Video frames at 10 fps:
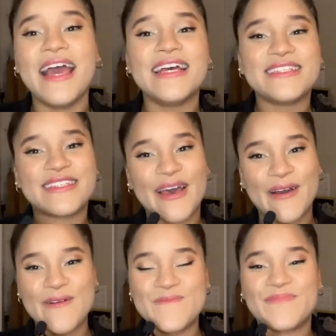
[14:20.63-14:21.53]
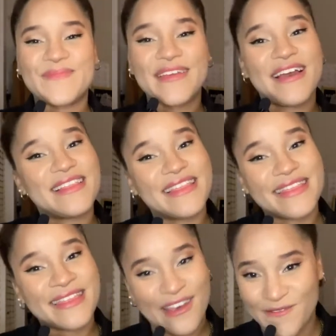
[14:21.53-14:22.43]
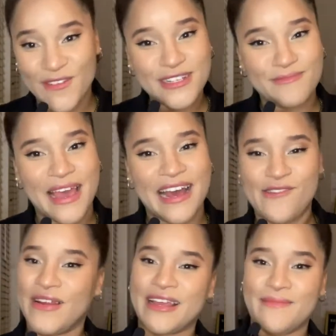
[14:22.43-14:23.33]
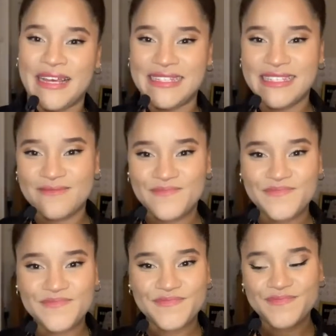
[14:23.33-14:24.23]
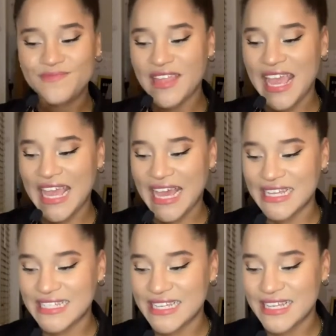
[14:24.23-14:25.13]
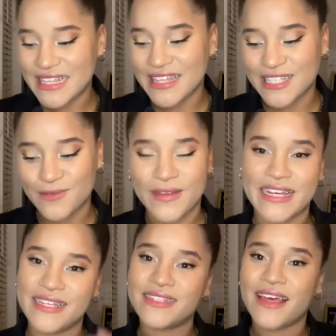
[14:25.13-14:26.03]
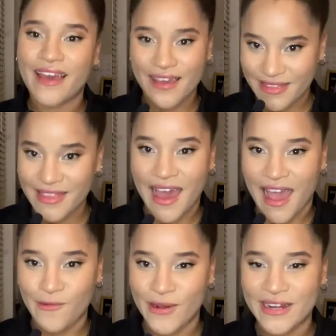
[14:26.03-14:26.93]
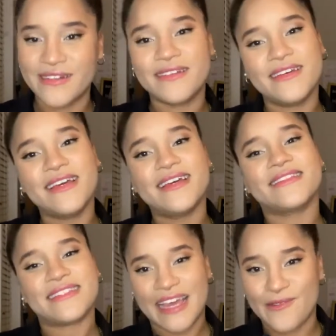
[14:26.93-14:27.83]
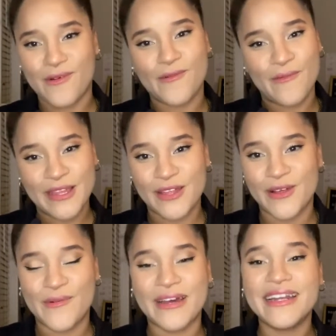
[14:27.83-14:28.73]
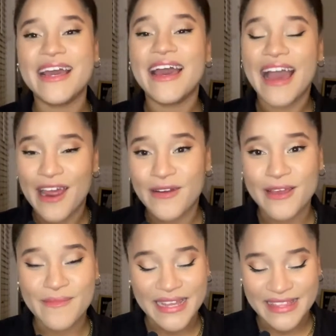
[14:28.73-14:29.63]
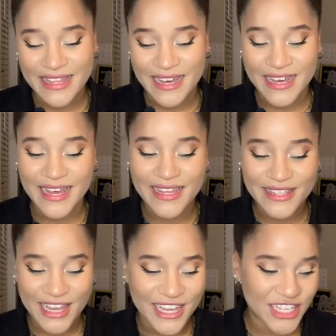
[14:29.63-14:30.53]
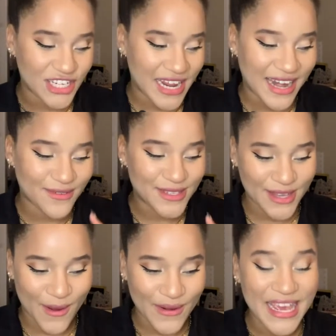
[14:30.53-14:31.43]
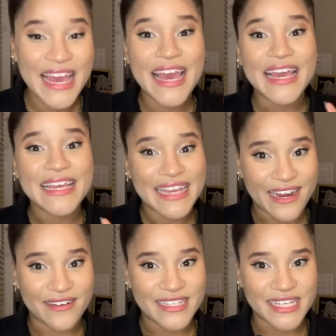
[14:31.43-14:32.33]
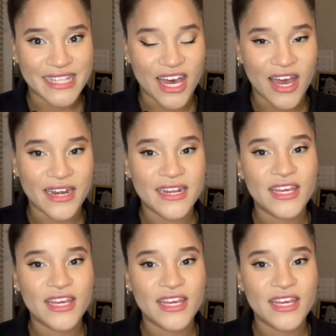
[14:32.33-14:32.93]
So the first bag I'll recommend, and this one is the high one, second one will be the low one, I recommend the Luggage Nano Tote. Carries a lot.